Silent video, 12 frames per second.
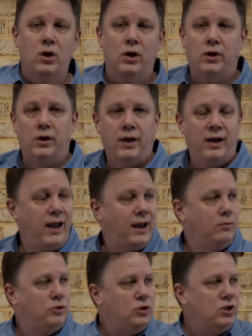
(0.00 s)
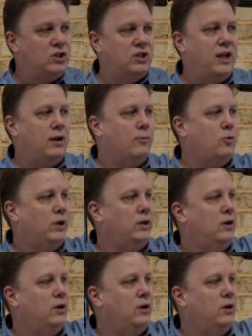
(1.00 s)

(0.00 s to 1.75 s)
Uh, and Ellie, would you just stand up quickly?